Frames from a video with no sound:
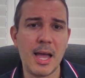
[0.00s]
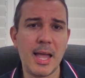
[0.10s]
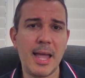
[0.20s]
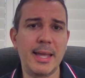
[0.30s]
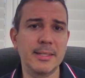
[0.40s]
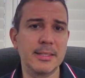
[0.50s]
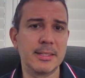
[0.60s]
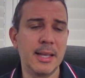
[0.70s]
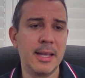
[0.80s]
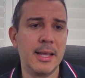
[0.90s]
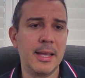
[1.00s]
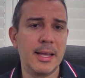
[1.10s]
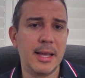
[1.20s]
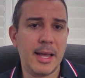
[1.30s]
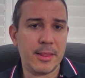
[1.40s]
And
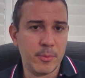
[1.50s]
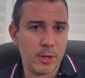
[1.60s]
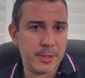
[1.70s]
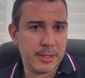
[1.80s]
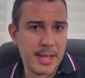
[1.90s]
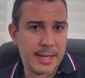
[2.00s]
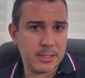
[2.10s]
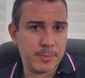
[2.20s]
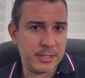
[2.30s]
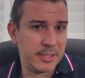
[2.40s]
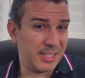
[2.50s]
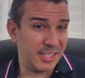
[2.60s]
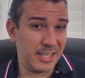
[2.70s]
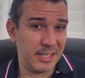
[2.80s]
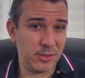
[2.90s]
at the moment, age pension doesn't
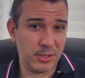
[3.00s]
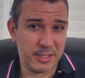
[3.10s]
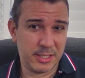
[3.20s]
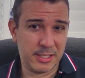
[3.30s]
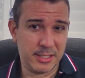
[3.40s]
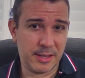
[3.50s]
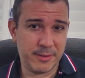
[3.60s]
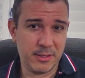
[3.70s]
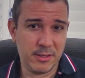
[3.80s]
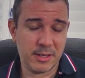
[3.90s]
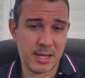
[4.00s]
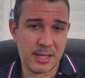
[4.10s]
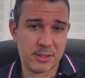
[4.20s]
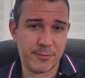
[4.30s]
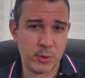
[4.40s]
kick in until you're 67.
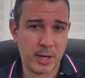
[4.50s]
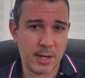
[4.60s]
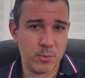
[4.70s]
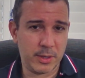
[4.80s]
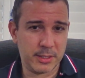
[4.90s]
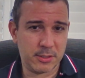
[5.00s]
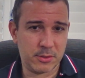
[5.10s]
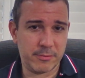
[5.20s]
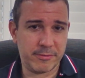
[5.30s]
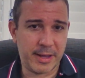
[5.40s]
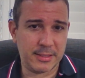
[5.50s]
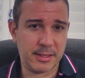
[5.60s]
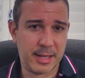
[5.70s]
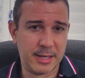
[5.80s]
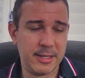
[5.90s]
So if you are wanting to sort of factor
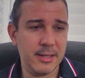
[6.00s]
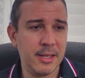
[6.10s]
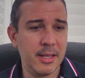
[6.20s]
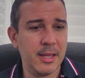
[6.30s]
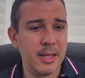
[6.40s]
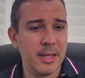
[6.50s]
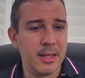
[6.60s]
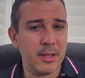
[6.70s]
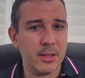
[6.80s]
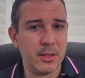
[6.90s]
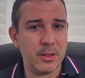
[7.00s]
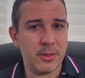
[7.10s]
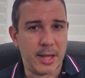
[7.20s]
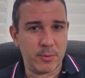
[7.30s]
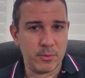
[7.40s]
that in,
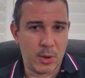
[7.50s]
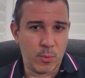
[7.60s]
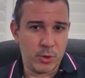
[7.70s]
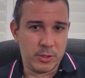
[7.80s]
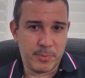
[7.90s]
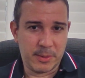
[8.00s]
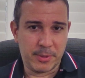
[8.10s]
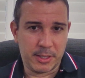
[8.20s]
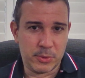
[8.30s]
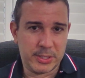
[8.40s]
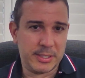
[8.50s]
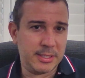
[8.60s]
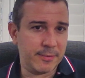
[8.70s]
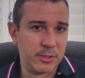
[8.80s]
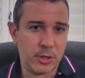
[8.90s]
that won't be applicable to
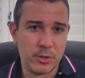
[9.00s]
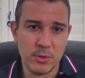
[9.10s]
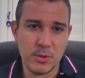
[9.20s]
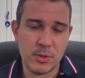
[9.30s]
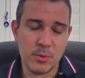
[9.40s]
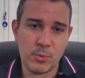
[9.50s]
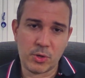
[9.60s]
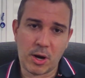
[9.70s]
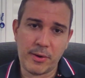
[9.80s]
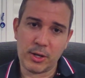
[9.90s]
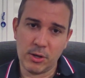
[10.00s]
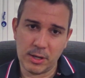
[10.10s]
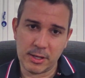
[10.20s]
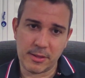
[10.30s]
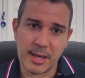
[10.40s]
67. So retiring
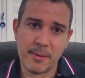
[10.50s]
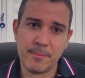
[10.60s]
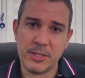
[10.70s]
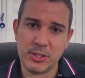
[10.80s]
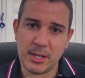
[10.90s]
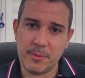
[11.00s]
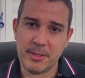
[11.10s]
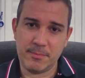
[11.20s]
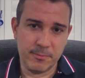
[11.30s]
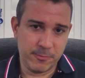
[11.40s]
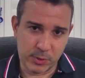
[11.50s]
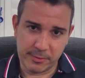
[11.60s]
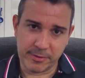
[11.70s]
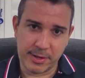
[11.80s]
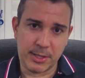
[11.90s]
earlier than that means you're going to be fully
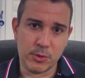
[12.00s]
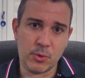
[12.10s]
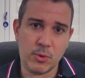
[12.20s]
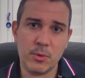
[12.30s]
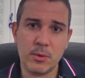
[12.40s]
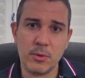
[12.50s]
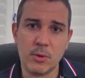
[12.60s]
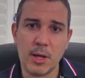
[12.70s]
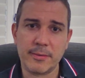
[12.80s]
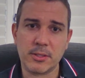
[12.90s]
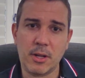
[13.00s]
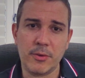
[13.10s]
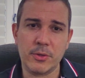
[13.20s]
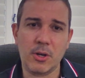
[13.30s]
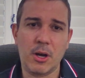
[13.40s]
funding your lifestyle and
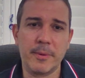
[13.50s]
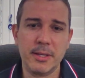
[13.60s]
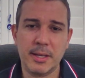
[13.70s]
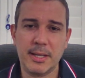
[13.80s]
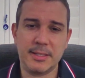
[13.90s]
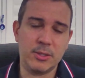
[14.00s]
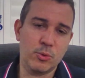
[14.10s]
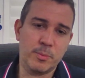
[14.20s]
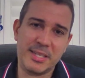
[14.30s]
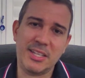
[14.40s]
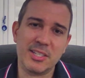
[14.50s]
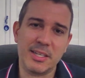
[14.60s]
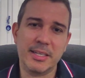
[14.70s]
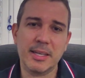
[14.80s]
retirement until potentially